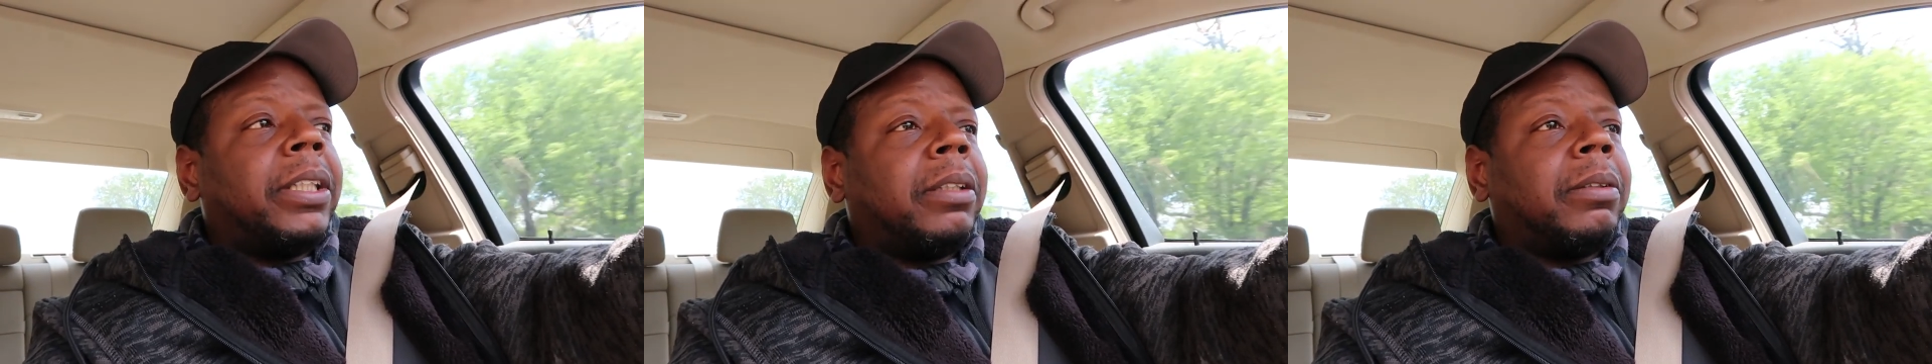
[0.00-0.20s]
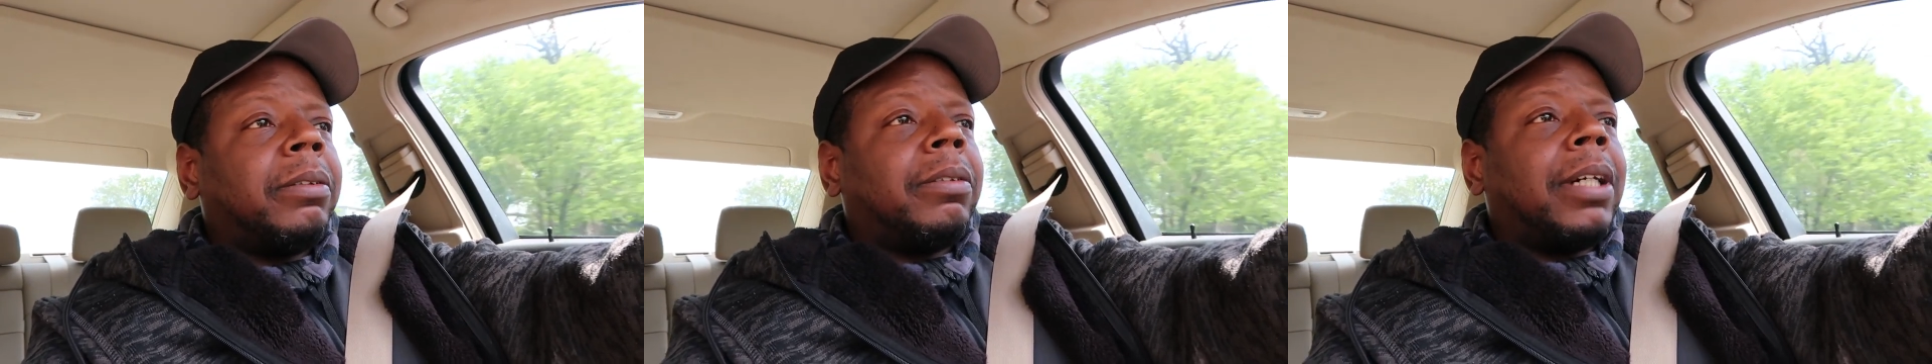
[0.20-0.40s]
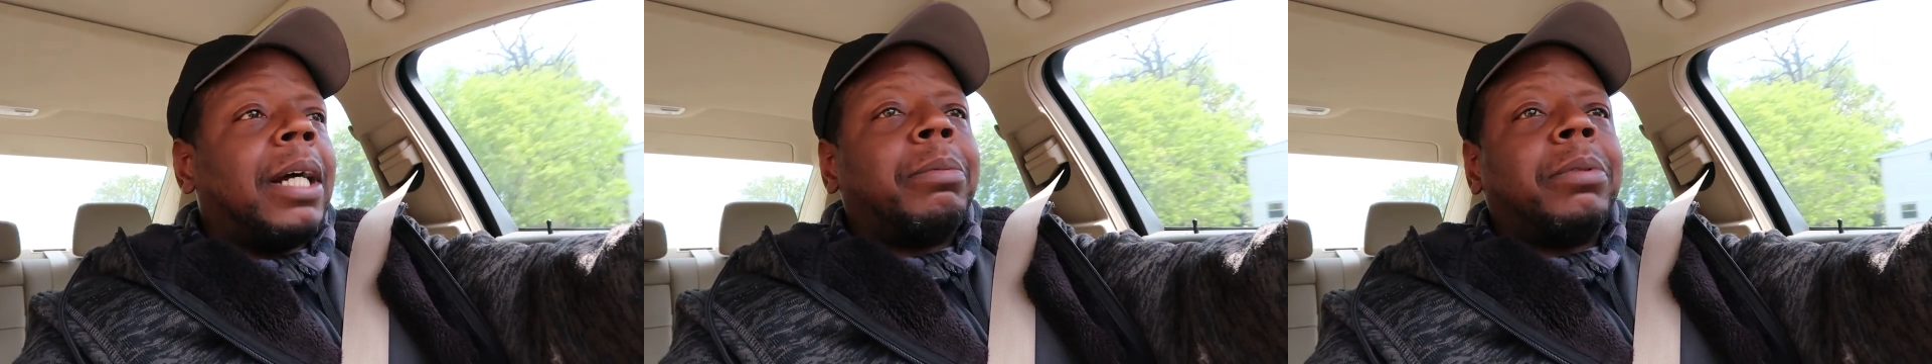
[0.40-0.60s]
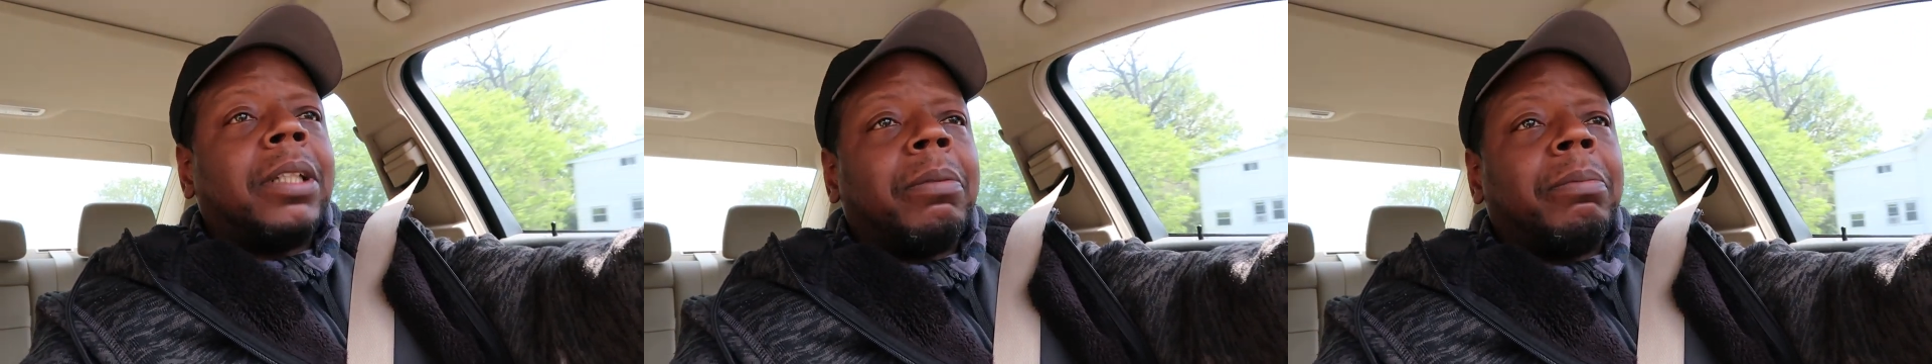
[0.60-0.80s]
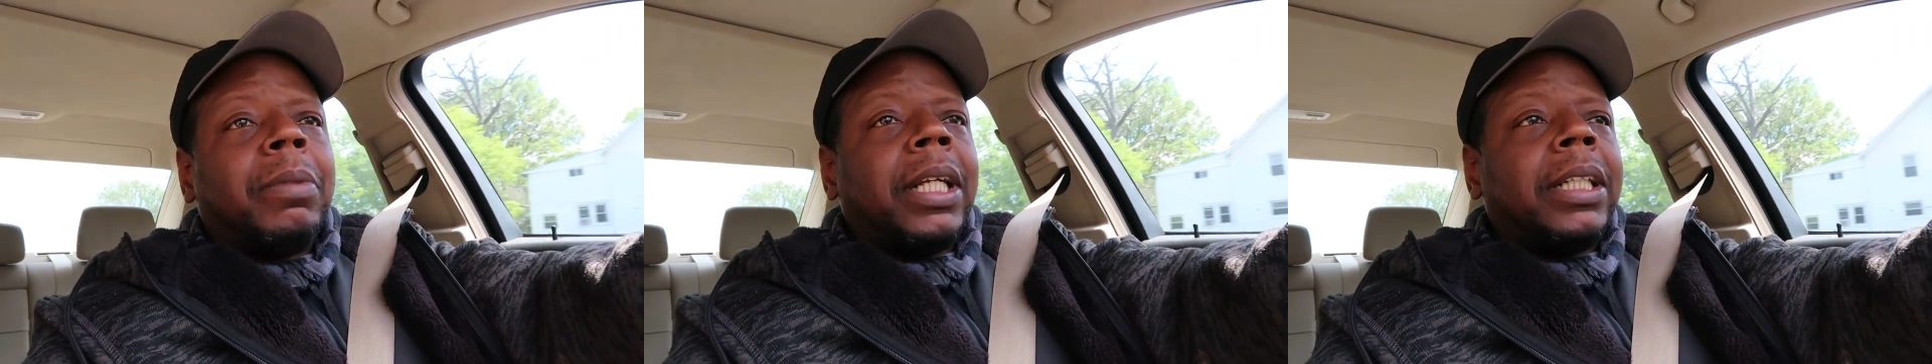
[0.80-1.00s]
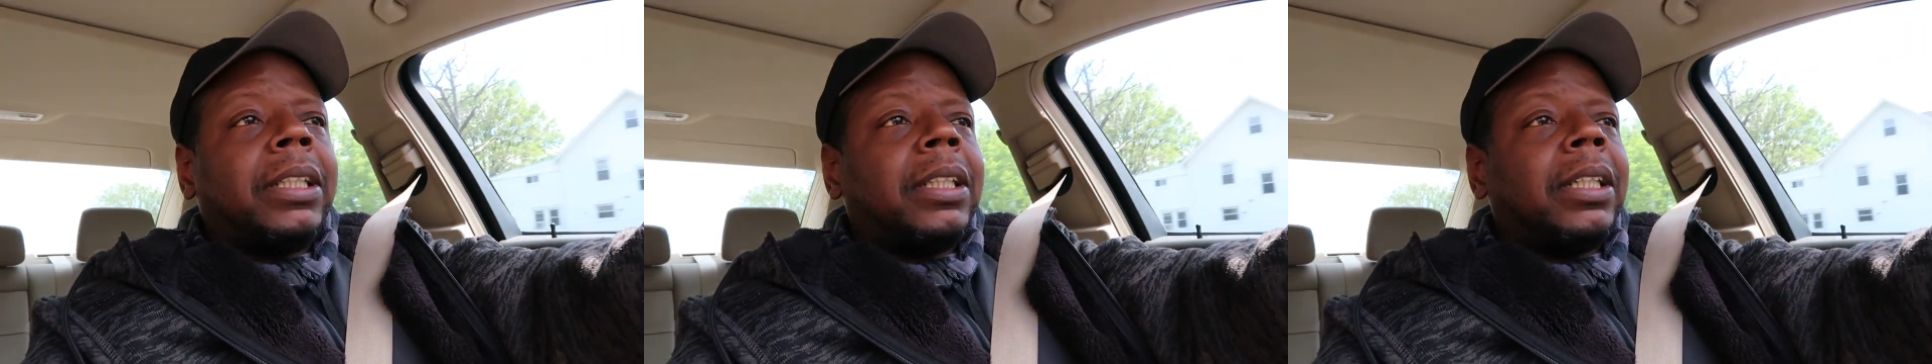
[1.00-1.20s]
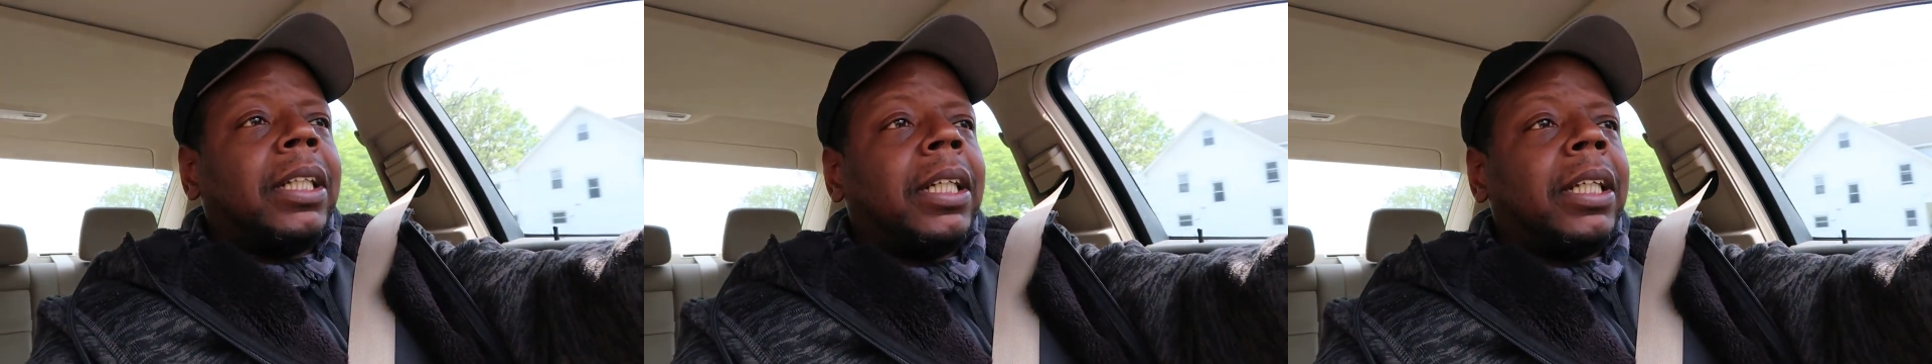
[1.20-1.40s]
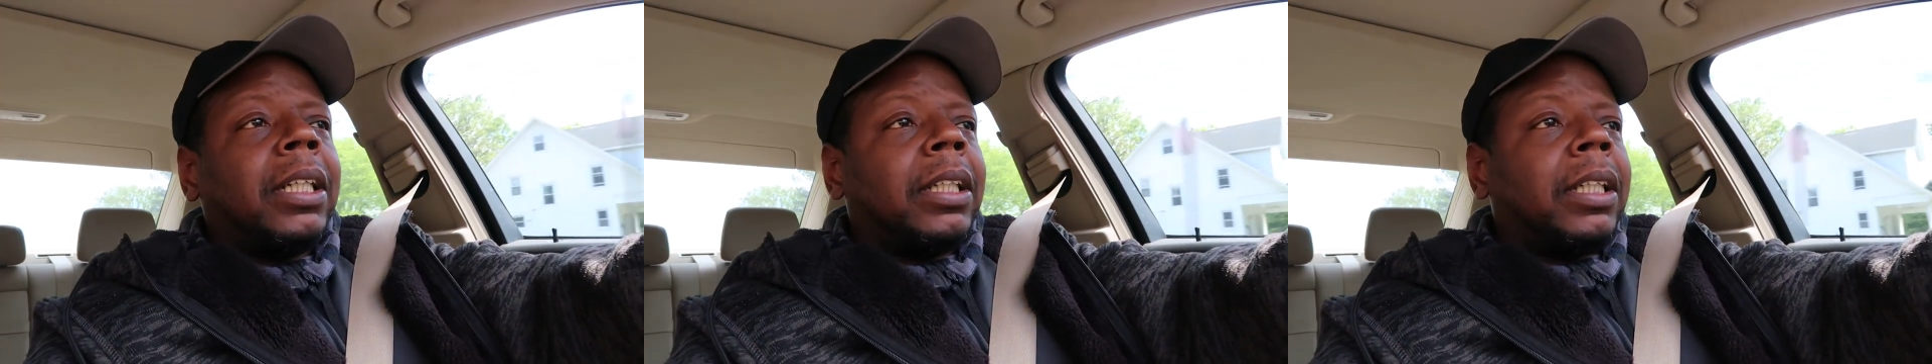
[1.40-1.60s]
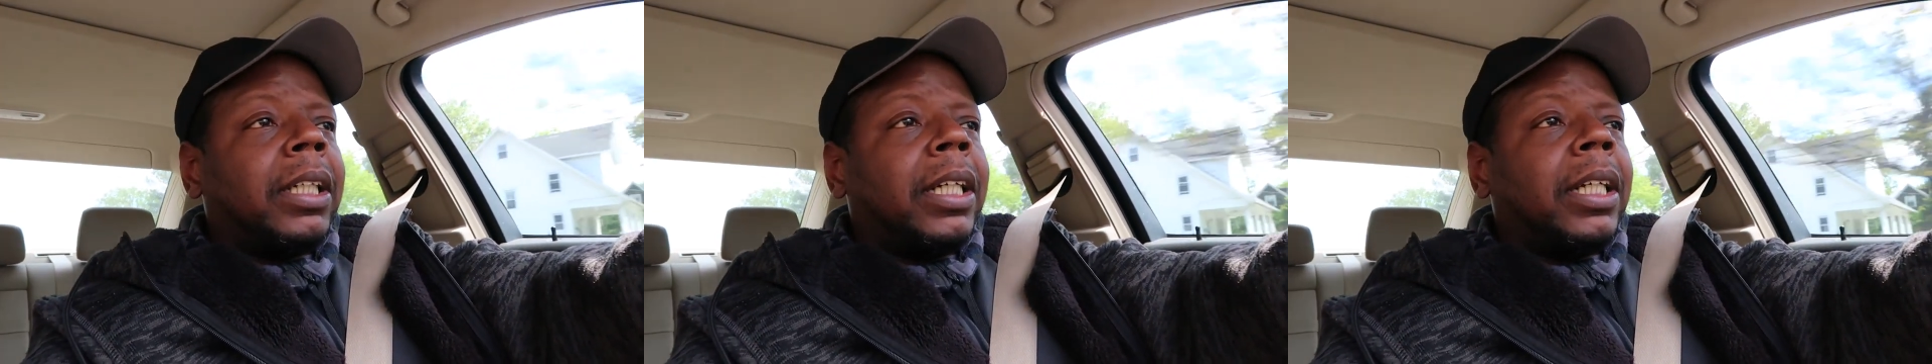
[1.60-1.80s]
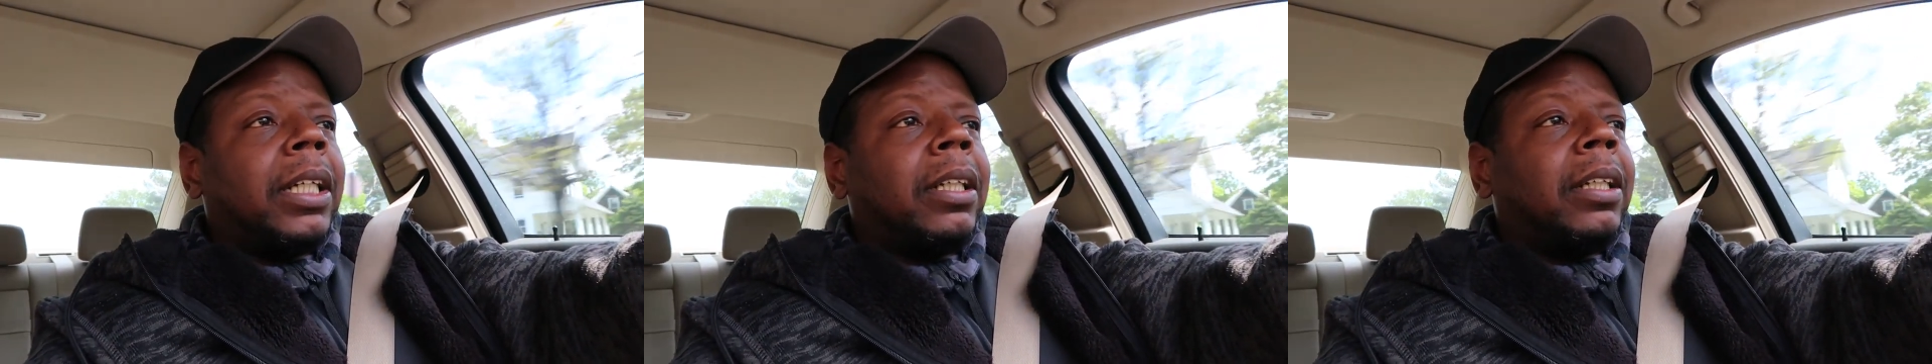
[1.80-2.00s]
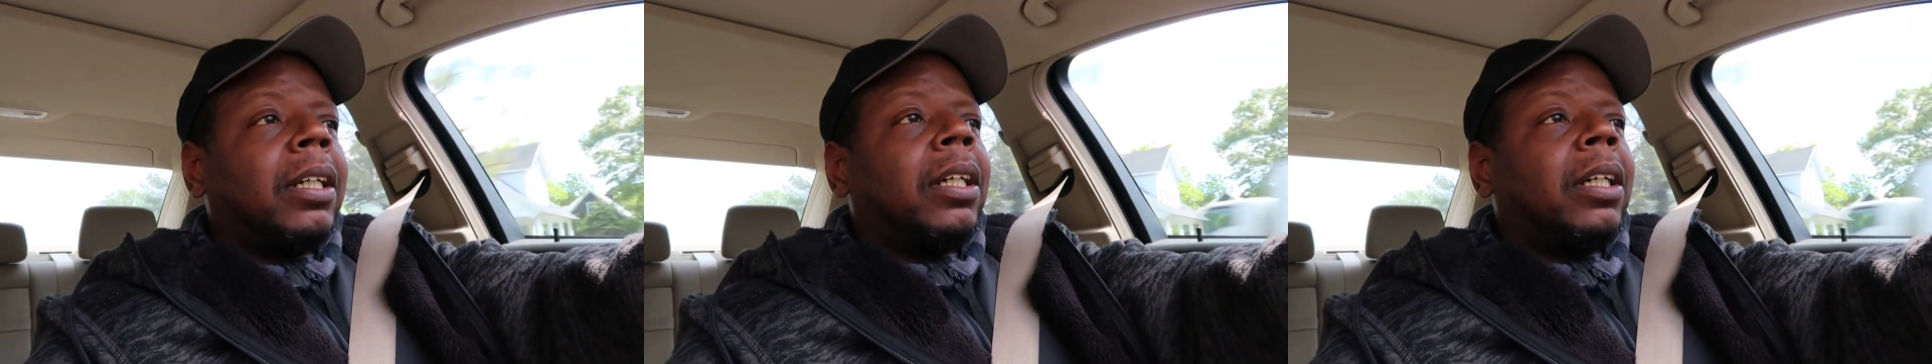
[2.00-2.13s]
subscribers I'm blessed to get